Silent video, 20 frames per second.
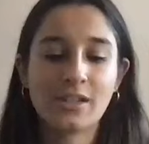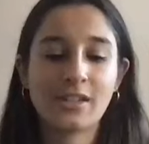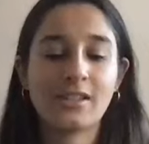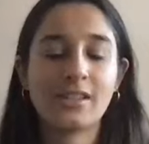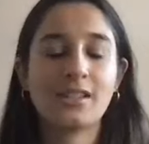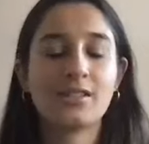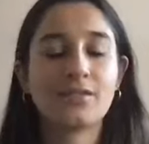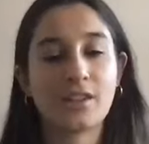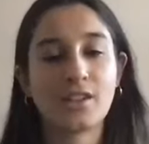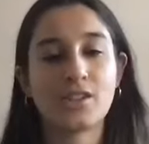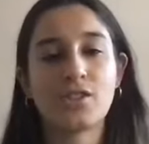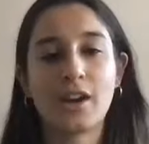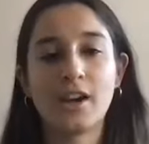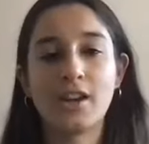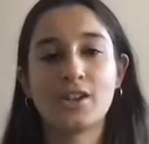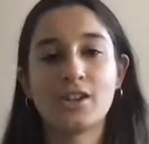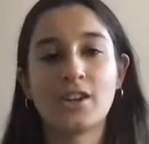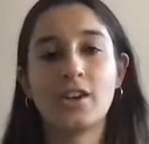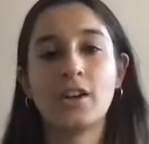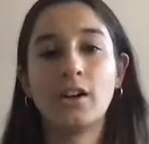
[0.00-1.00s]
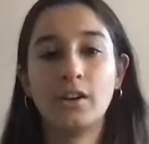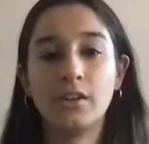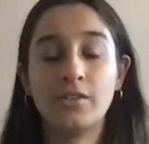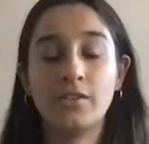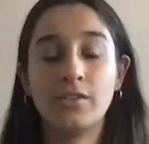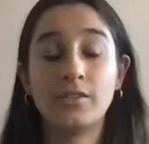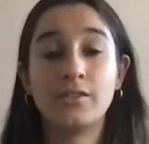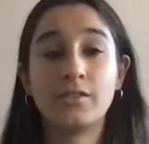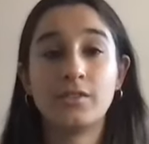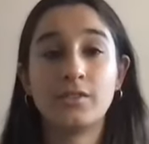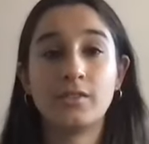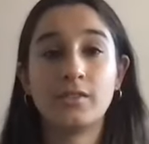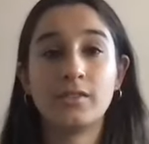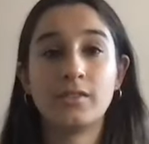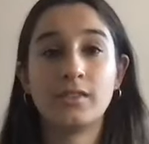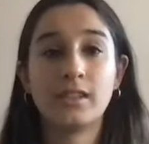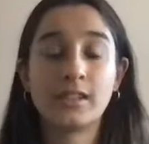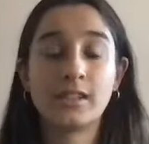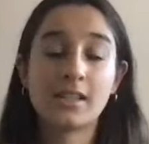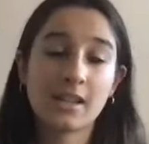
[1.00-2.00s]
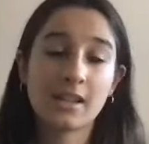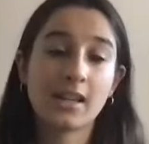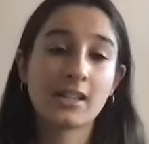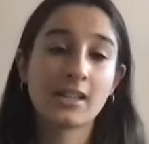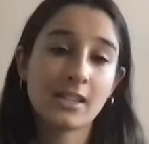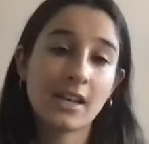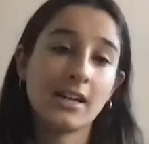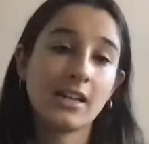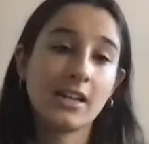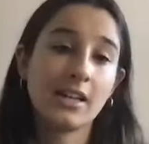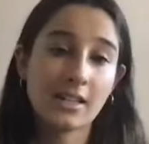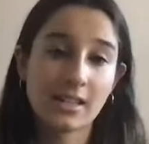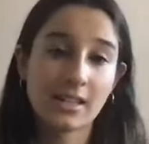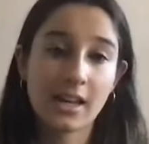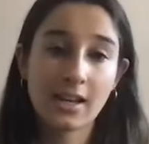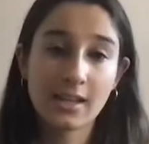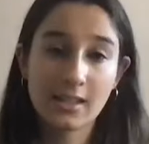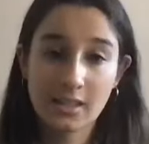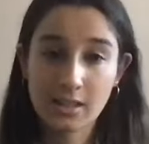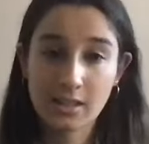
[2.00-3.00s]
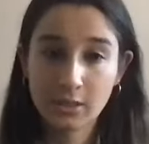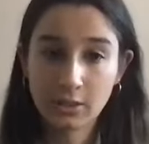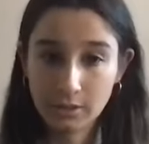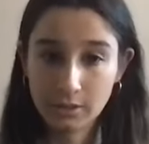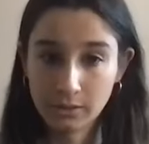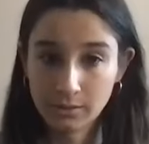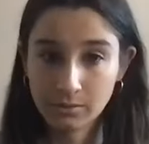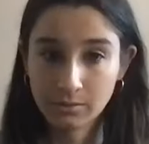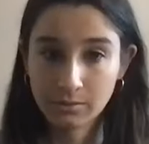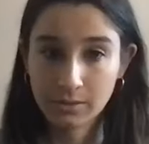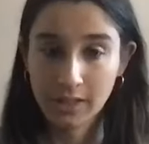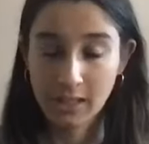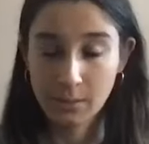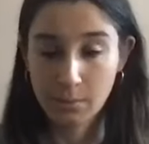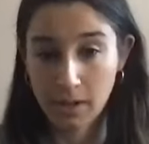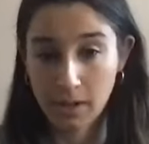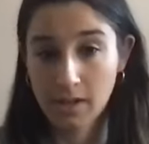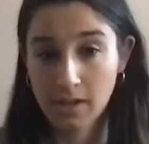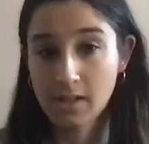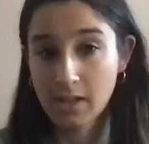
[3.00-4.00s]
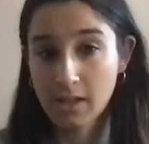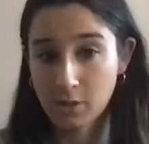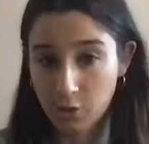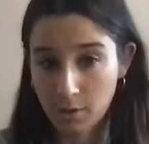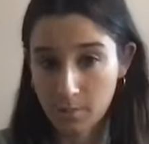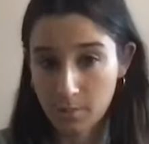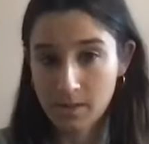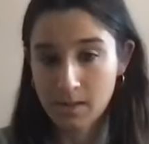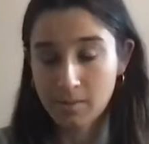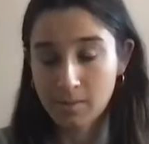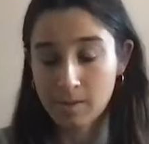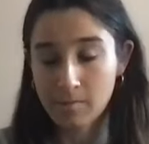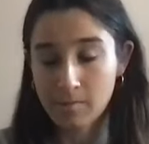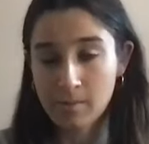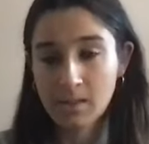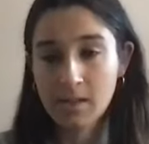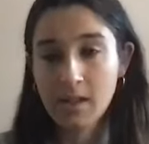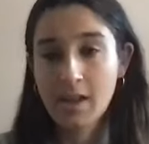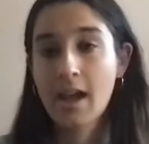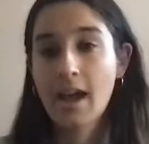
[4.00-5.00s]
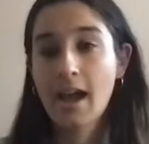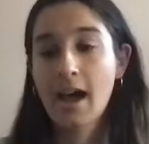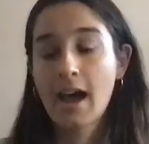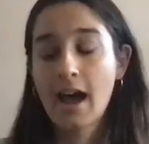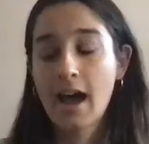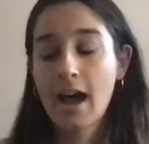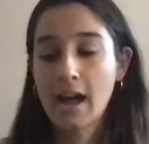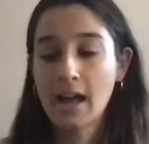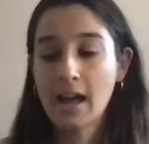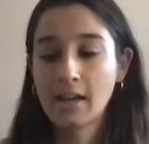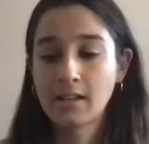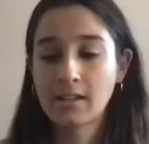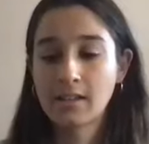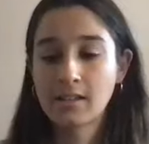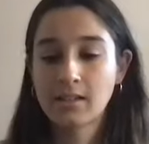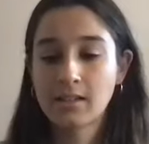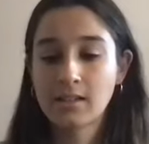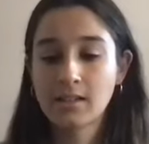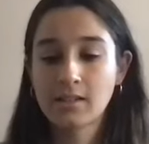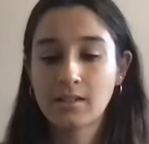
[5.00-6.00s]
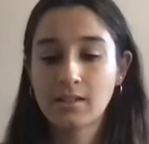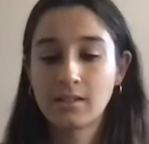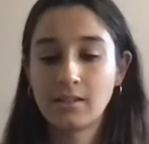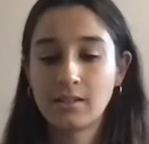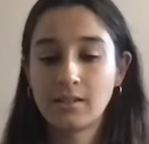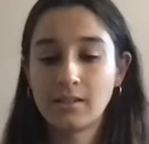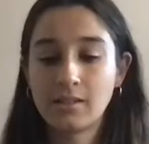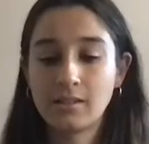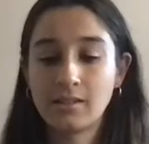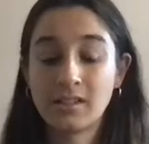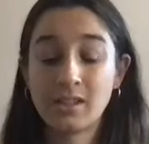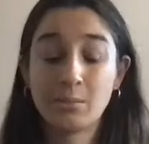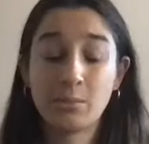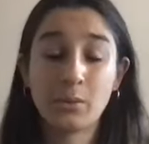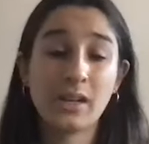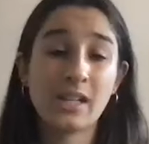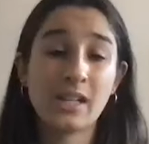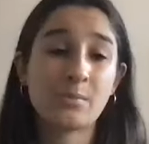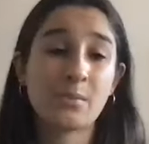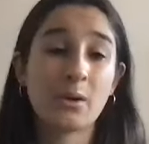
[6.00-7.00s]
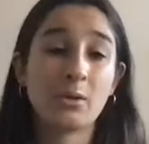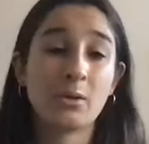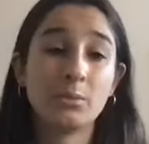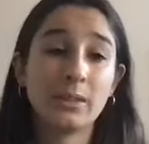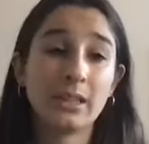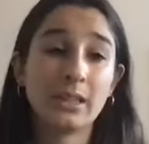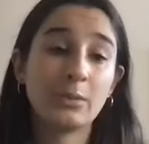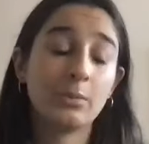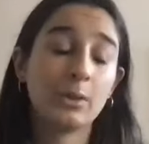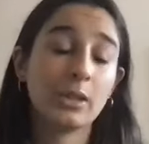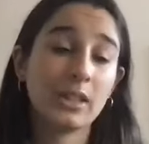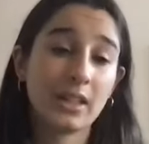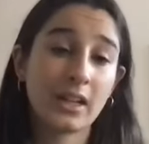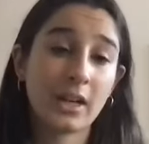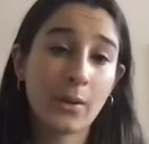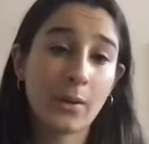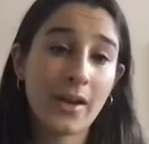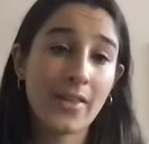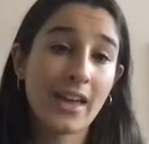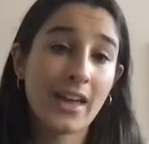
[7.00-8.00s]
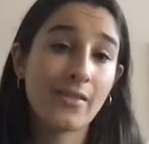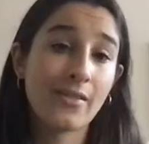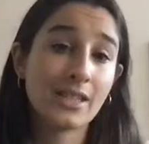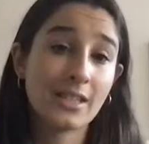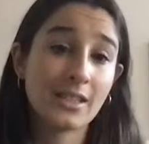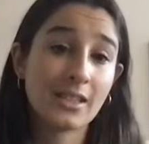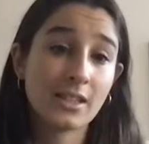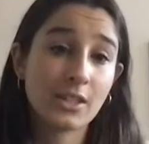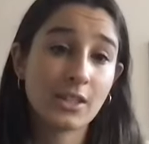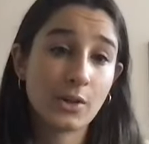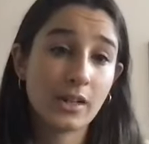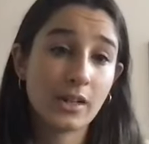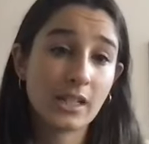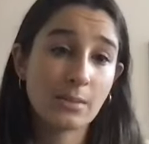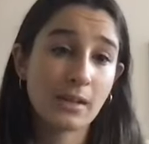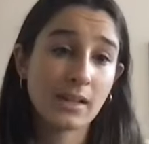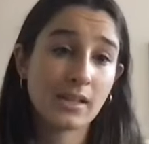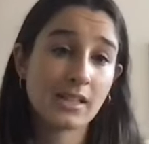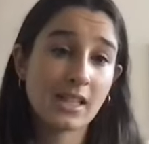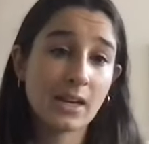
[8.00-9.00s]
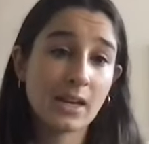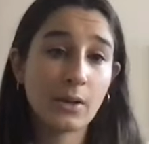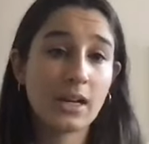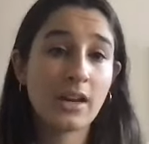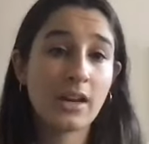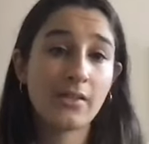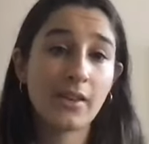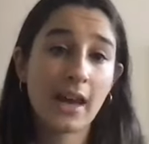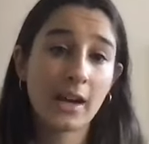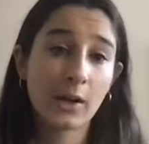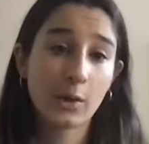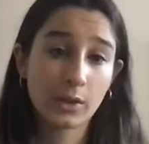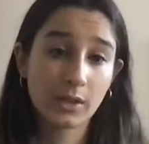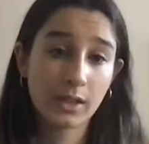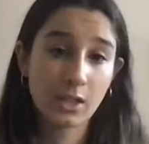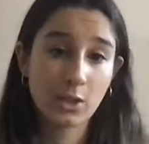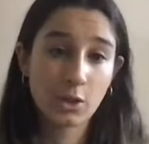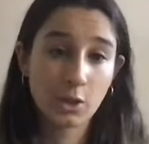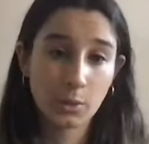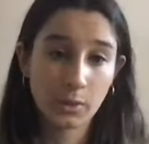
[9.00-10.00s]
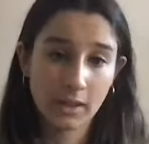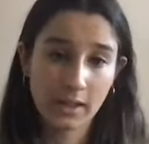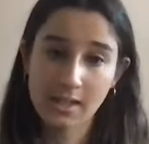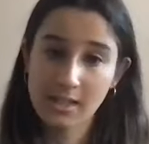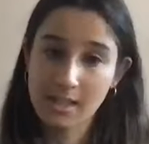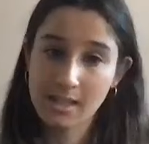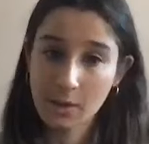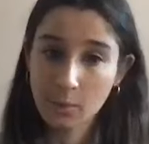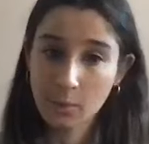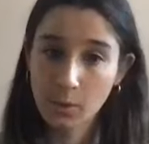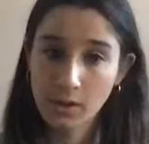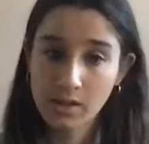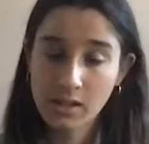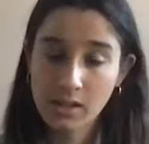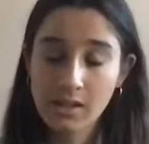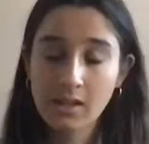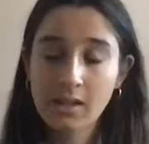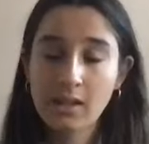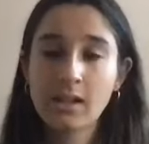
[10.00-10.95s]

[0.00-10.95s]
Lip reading: just this frustration of, this is us 10 years later still experiencing trauma symptoms, and the boys probably completely unaware they ever did this to us because they were never adequately taught what consent was.